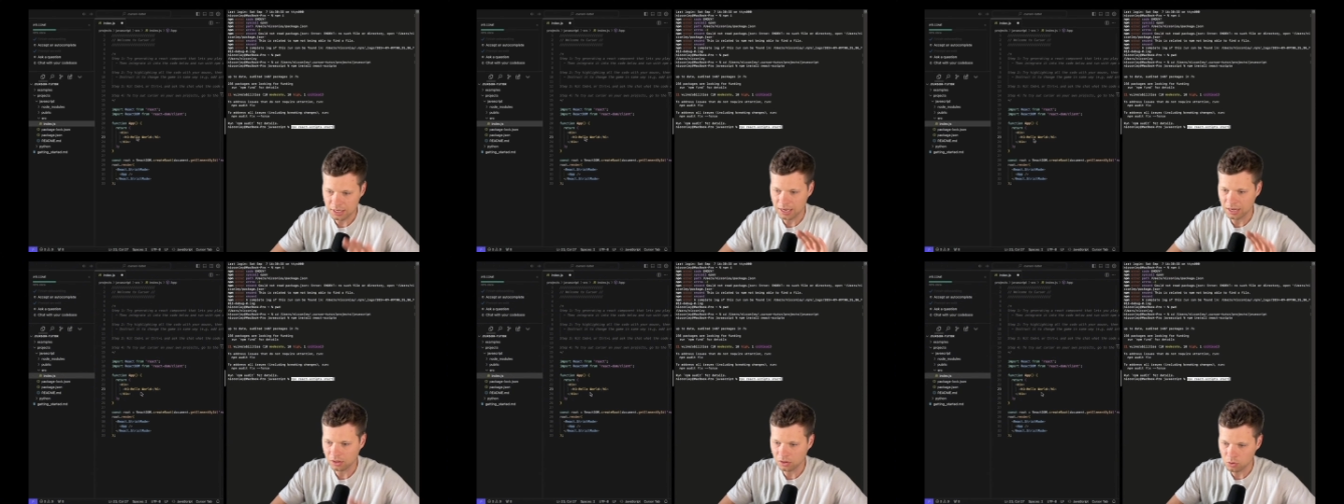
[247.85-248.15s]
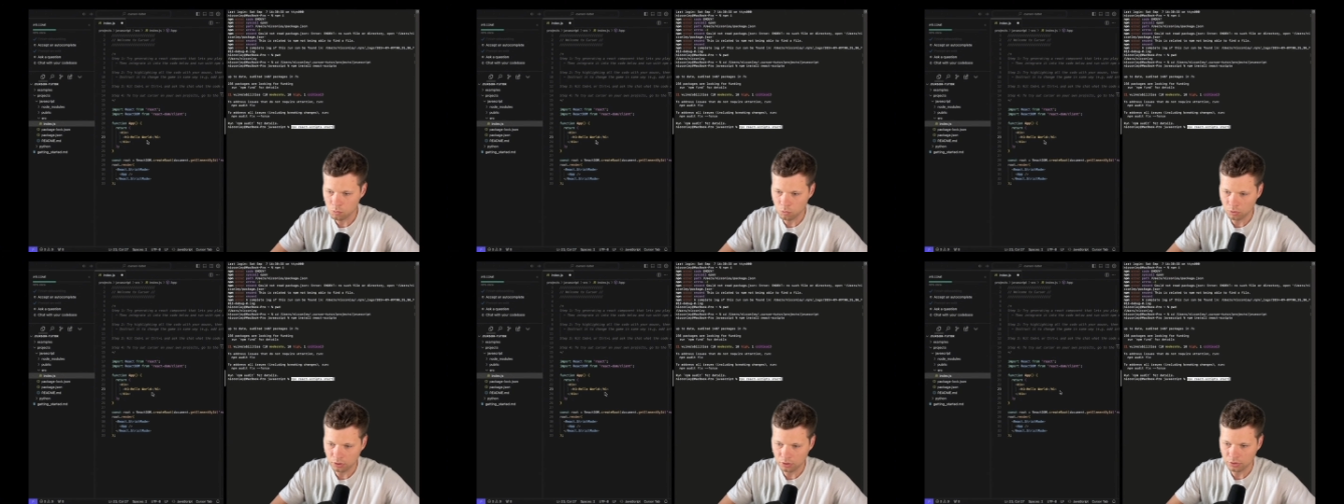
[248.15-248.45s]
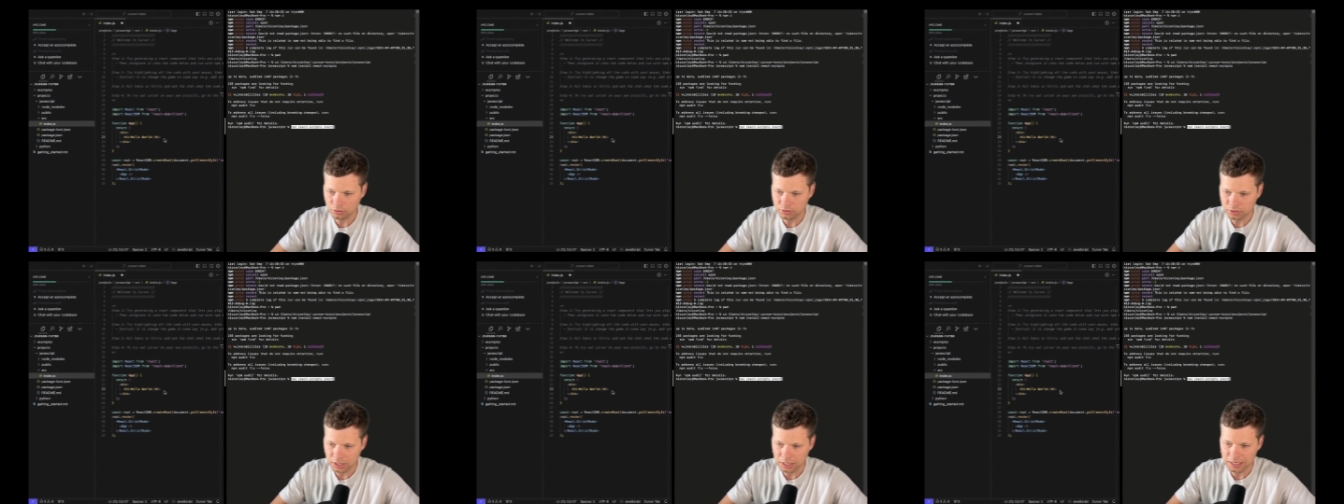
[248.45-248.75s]
hello
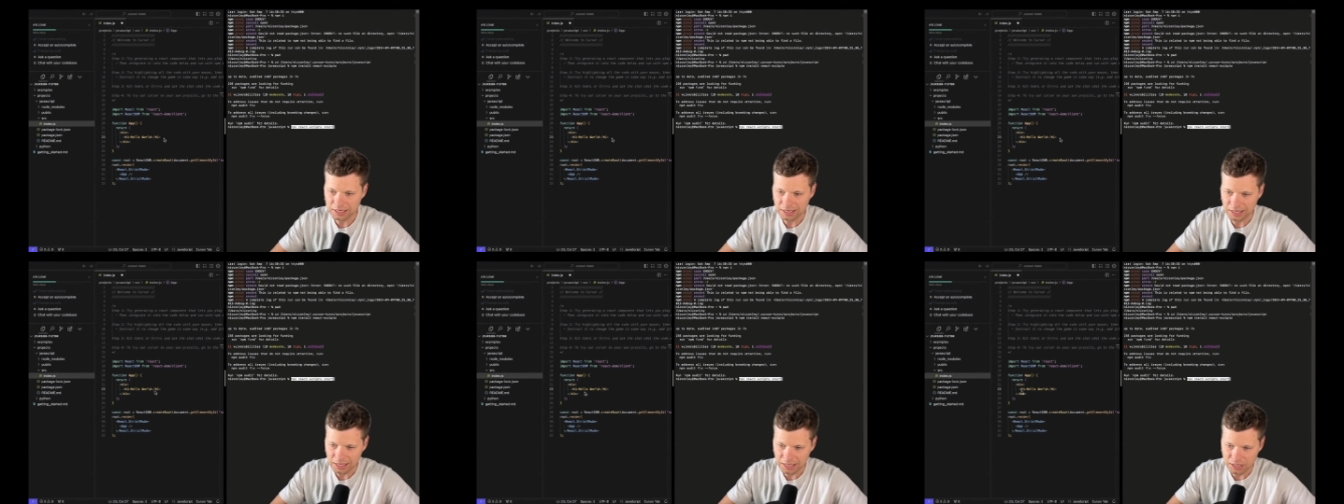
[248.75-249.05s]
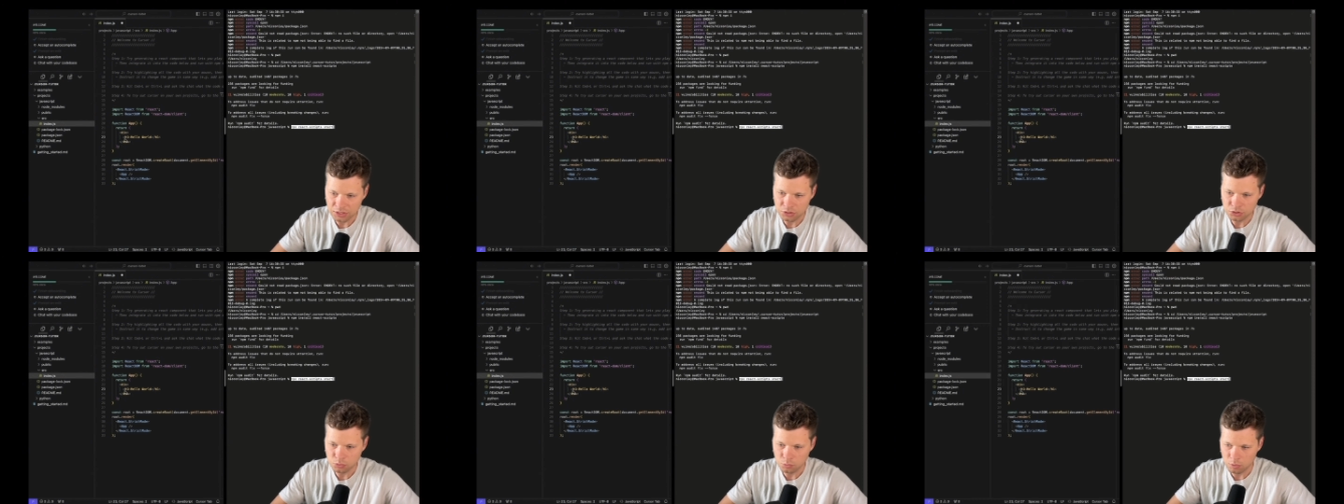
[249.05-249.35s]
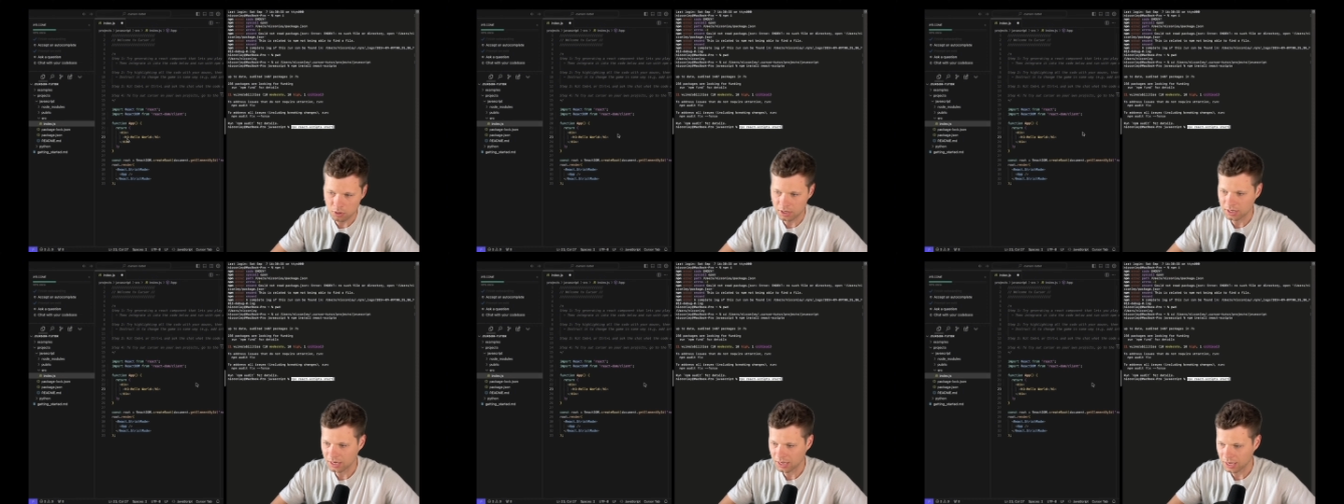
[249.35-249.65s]
world in an
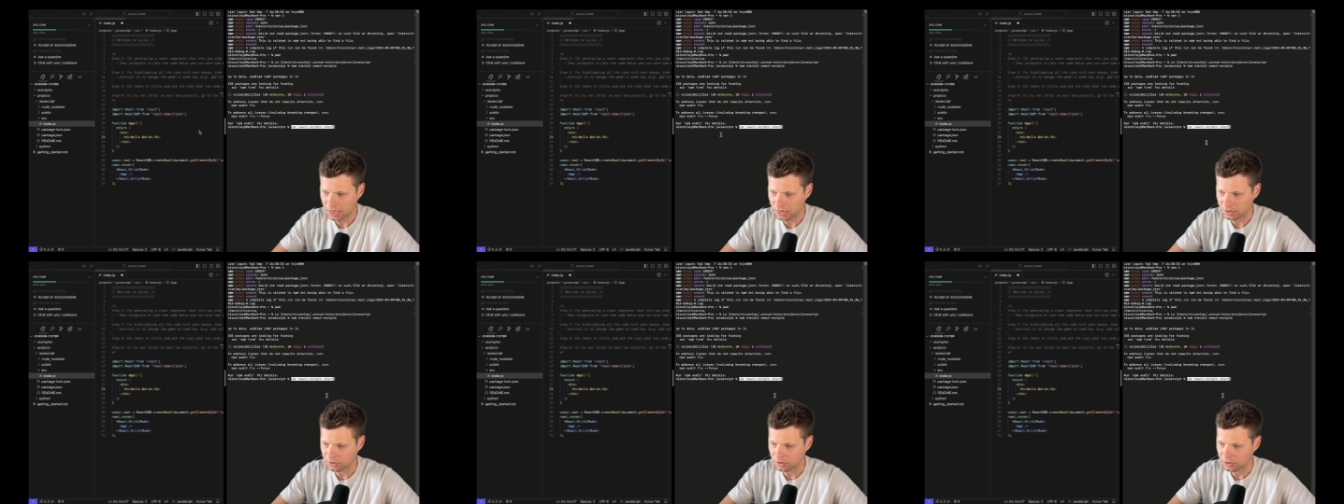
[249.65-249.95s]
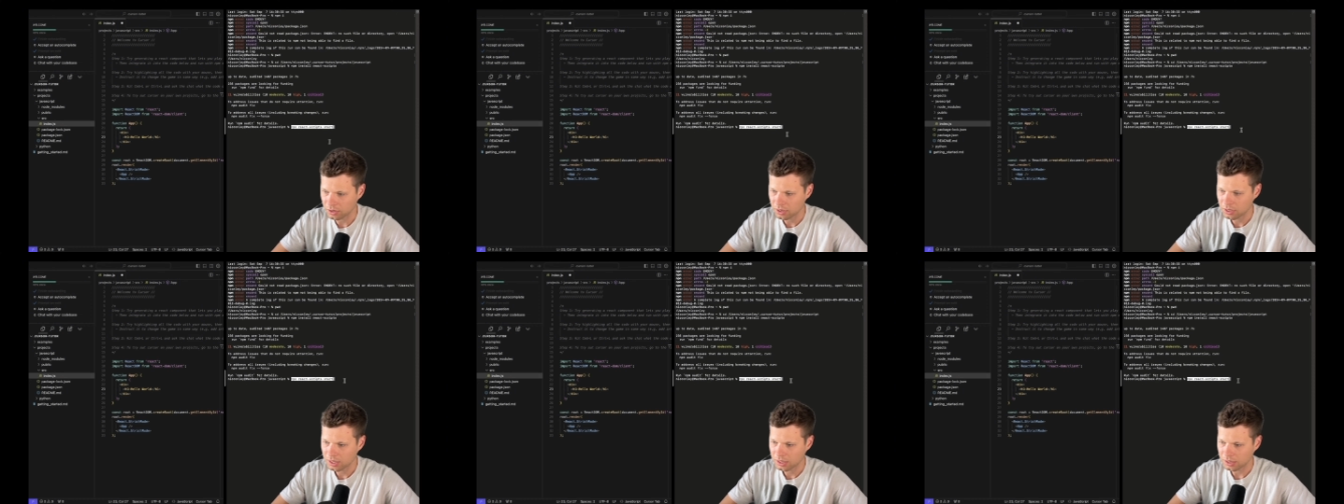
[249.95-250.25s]
H1 header.